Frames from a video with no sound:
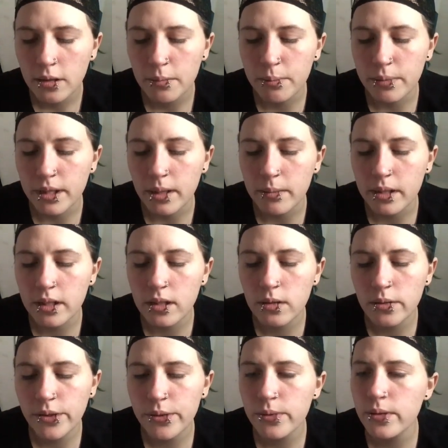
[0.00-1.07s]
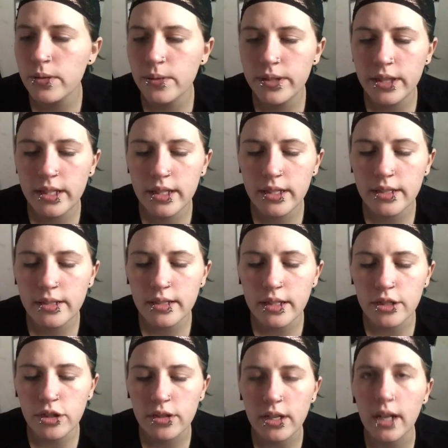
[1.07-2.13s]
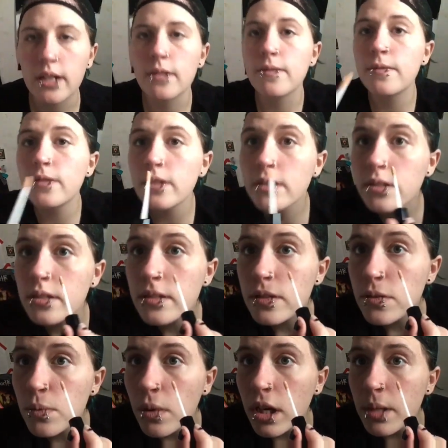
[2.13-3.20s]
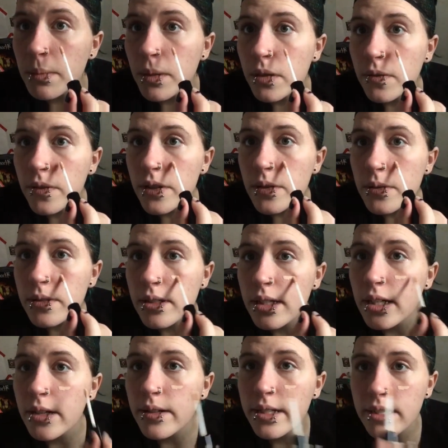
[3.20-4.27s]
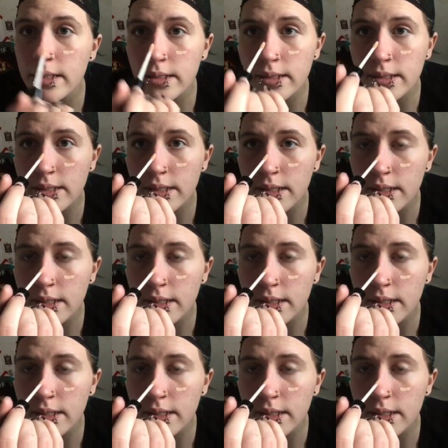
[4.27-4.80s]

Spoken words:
But I'm going to go through with this and just kind of swab over those areas.